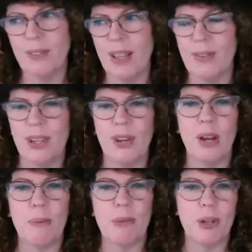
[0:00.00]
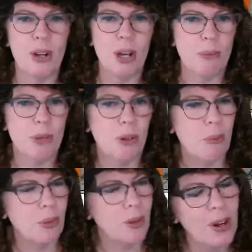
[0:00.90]
Sounds like you're a hipster
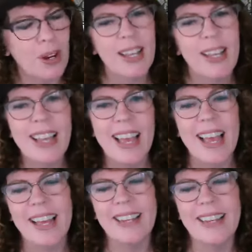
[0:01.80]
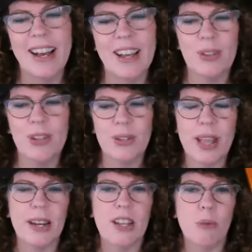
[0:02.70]
gripster. And you can do
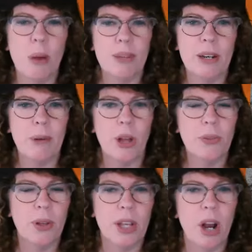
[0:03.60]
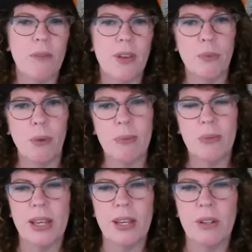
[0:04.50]
that at his website, but also on the Artfest
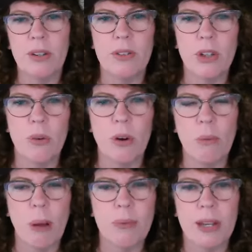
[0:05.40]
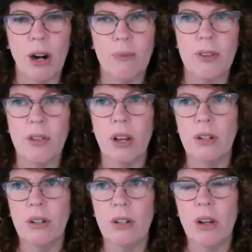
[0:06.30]
website. You can just go to our website,
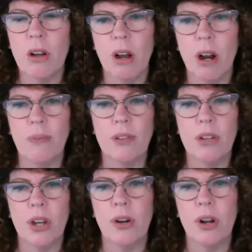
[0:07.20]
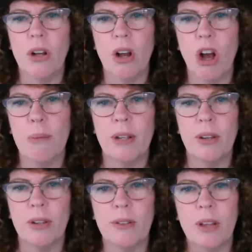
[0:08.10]
artfestontario.com, and you
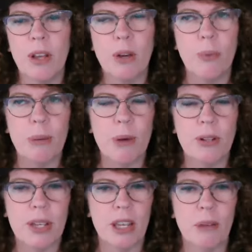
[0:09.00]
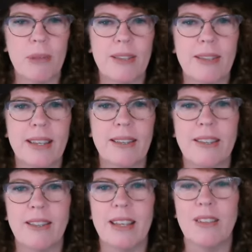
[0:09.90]
can read about Tim and see
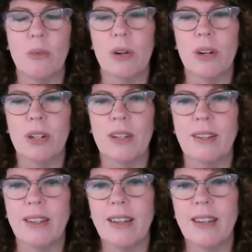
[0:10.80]
his work and